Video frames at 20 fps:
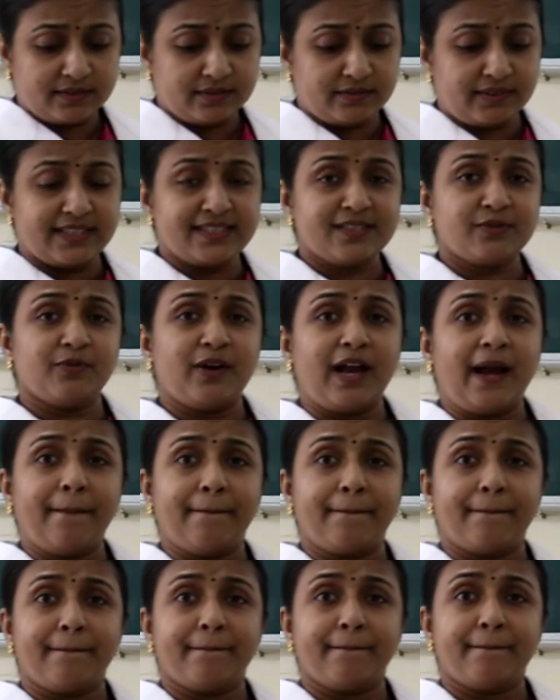What is VAP?
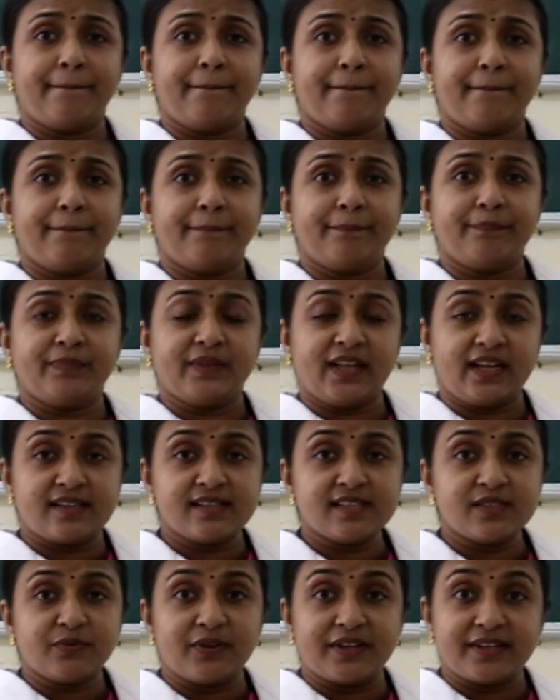That
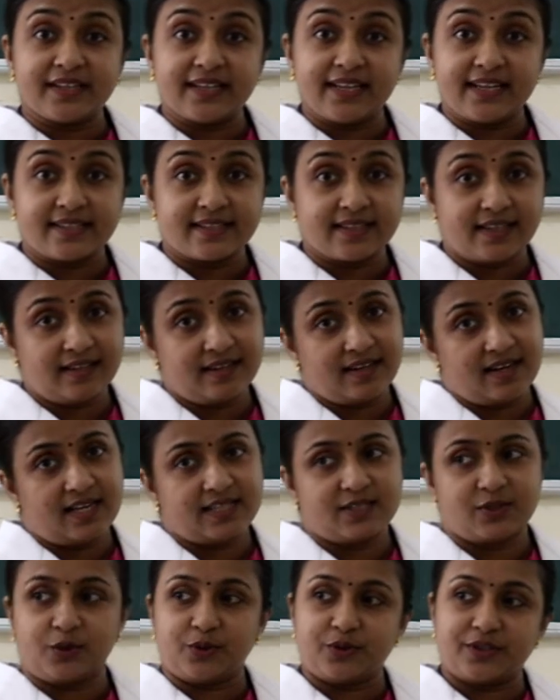is ventilator
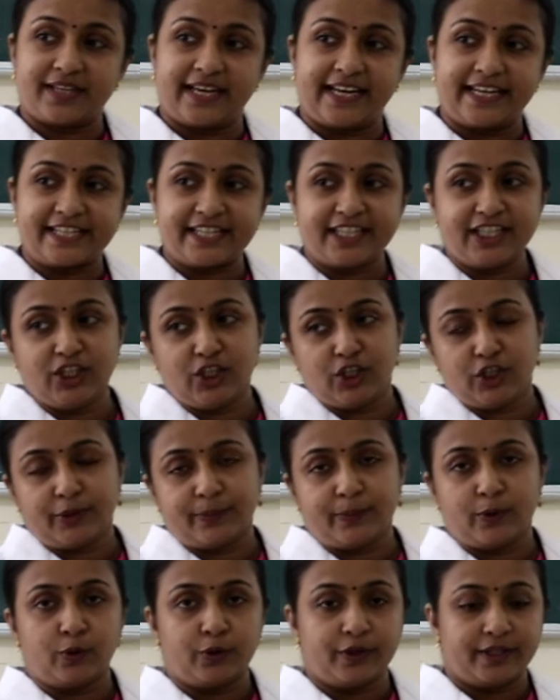associated
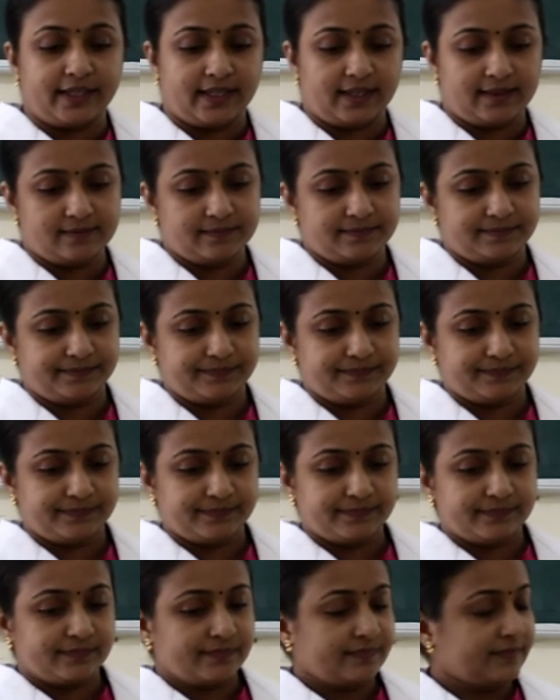pneumonia.
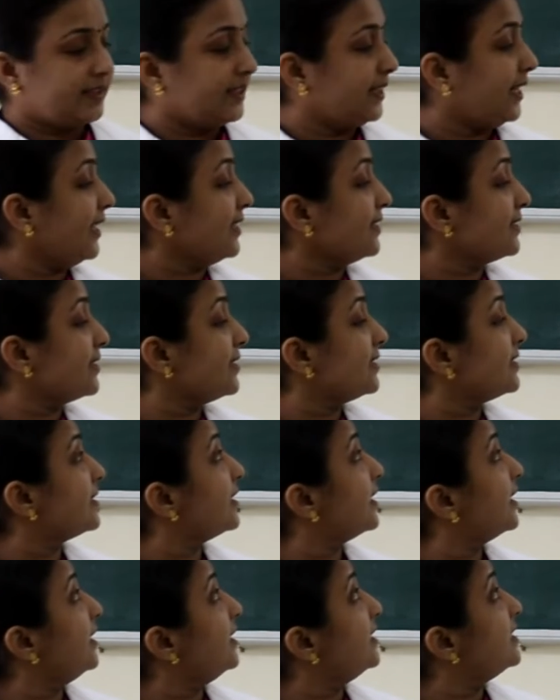The next is
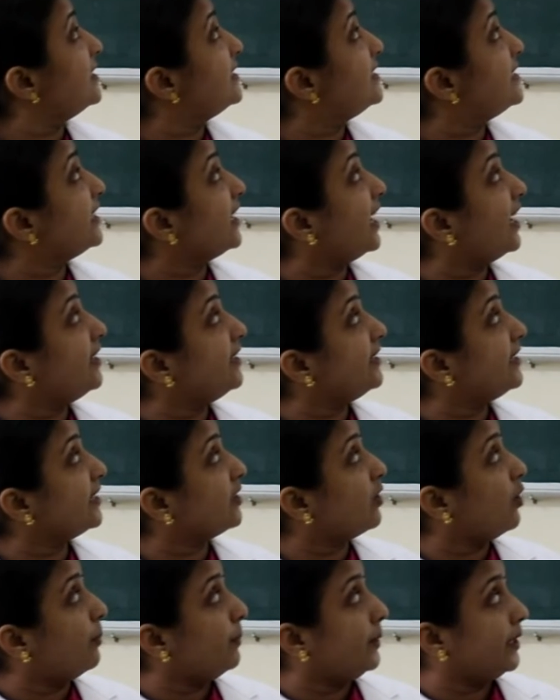the
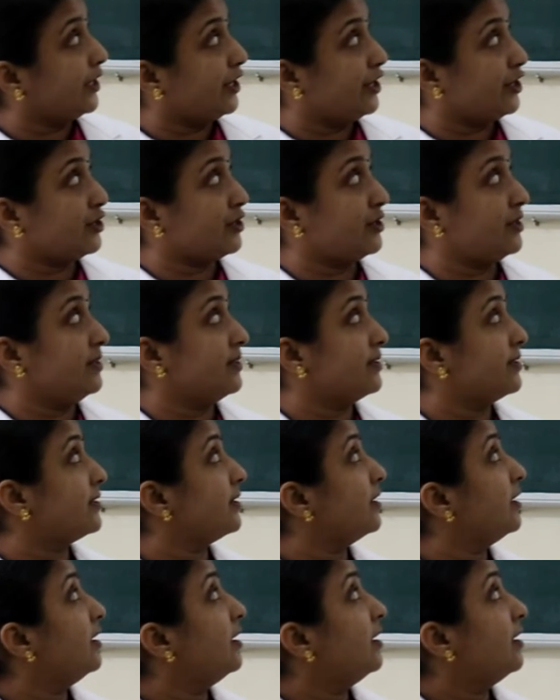GIT
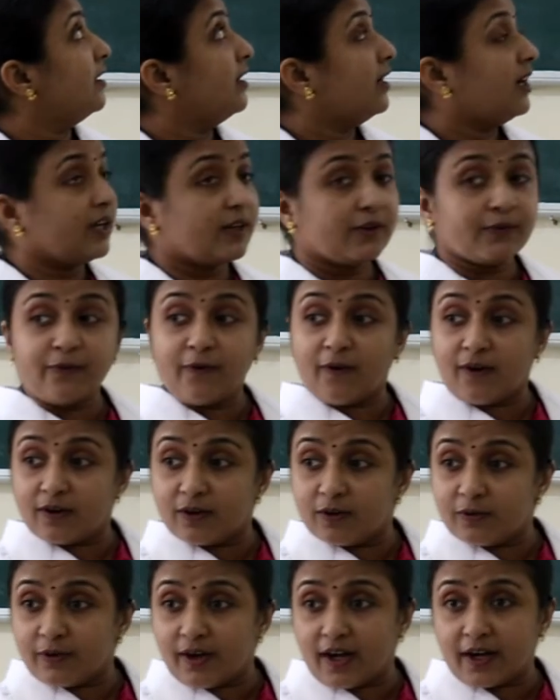complications. Are
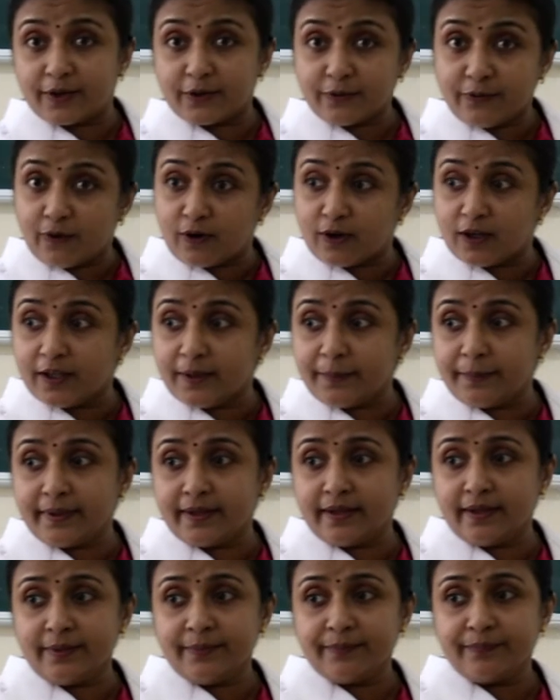you following
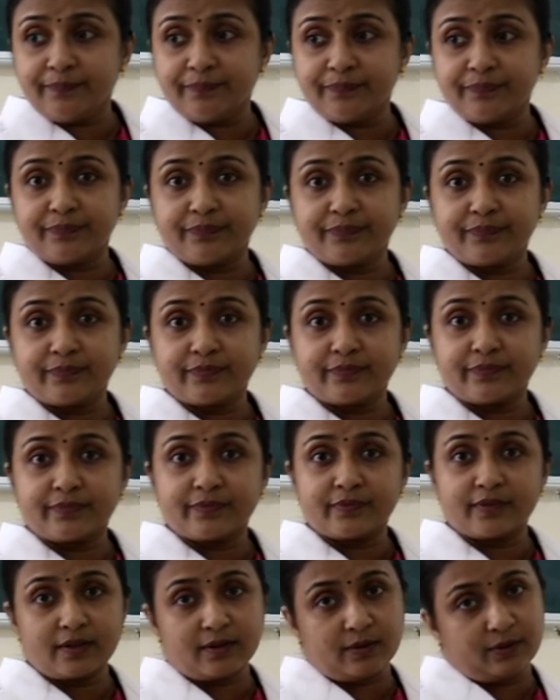me?
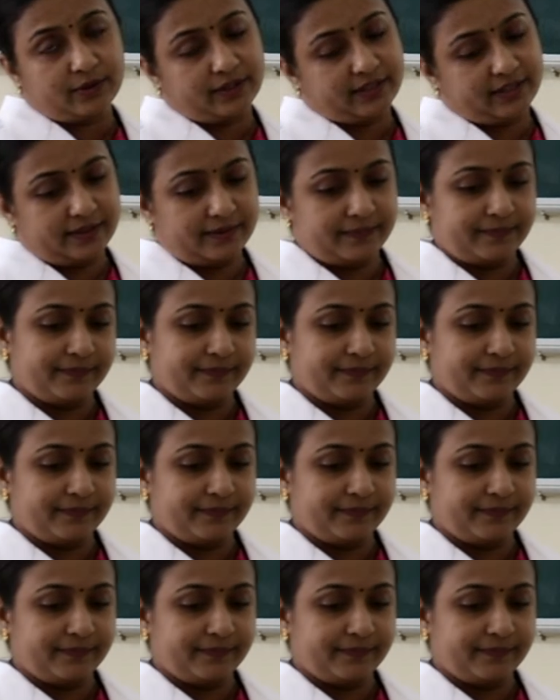Okay.